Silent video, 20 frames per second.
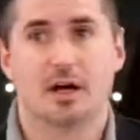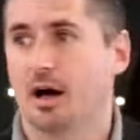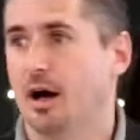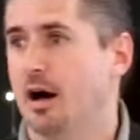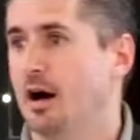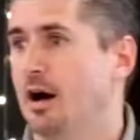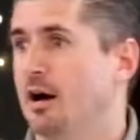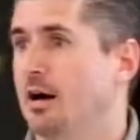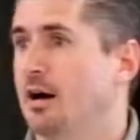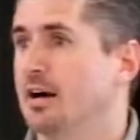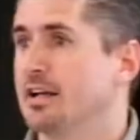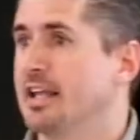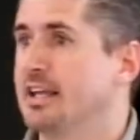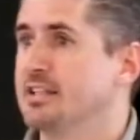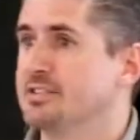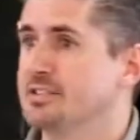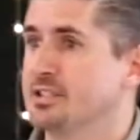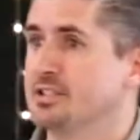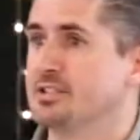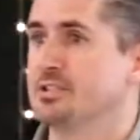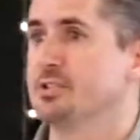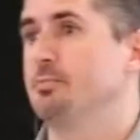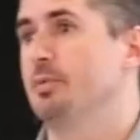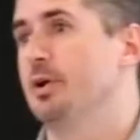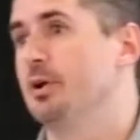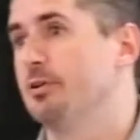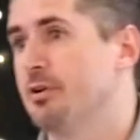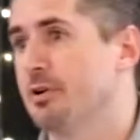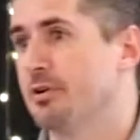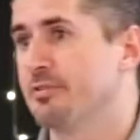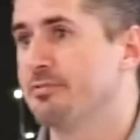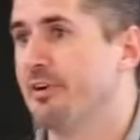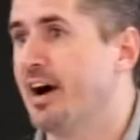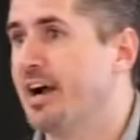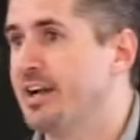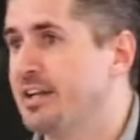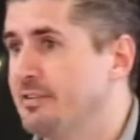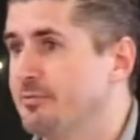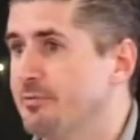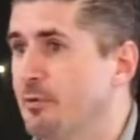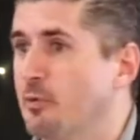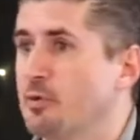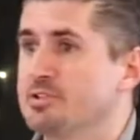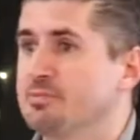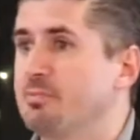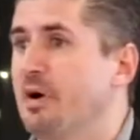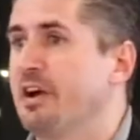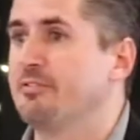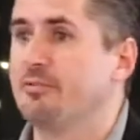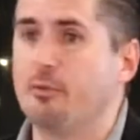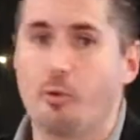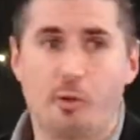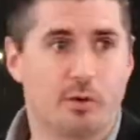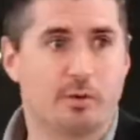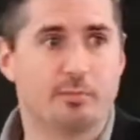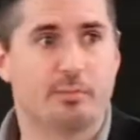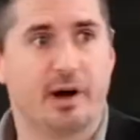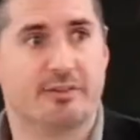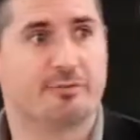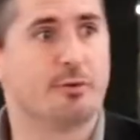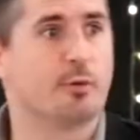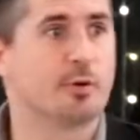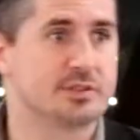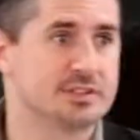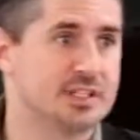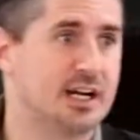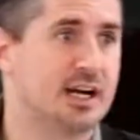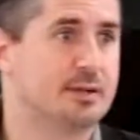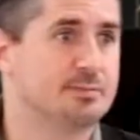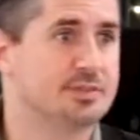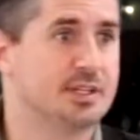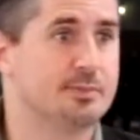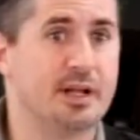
Uh, against a superior fighting force by four, by four times.